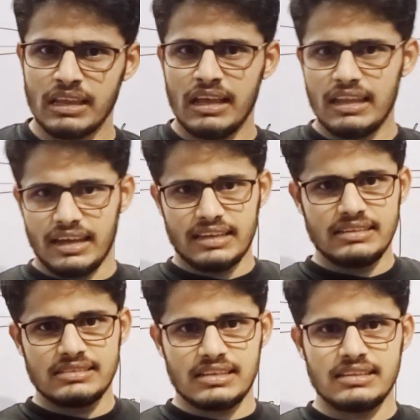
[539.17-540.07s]
like
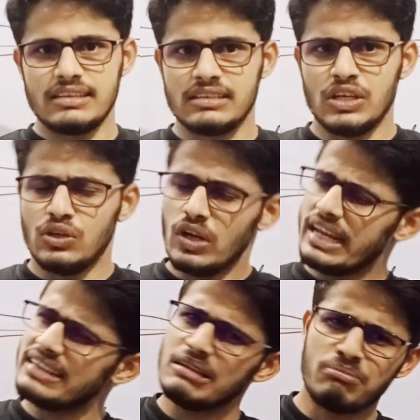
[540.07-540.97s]
this and that. You'll
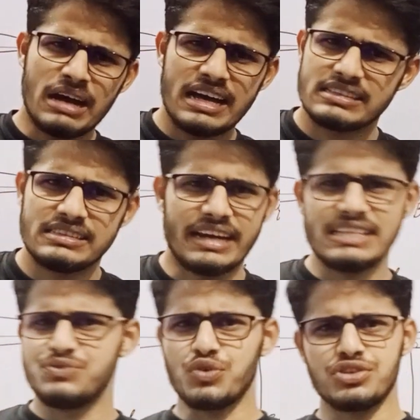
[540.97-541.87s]
get the marks, that
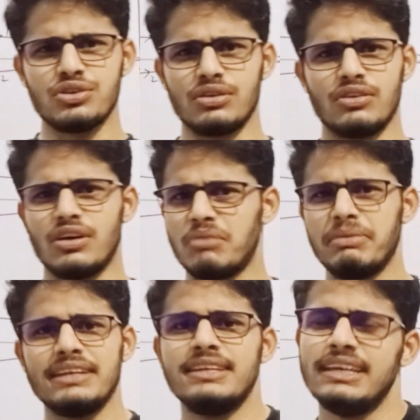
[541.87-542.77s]
is for sure, not a
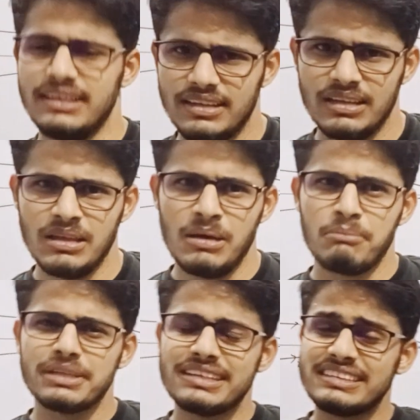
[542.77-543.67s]
big deal.
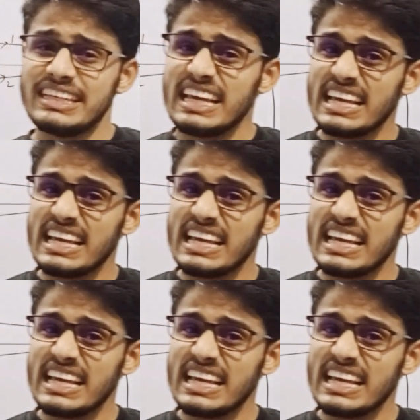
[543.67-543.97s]
But the thing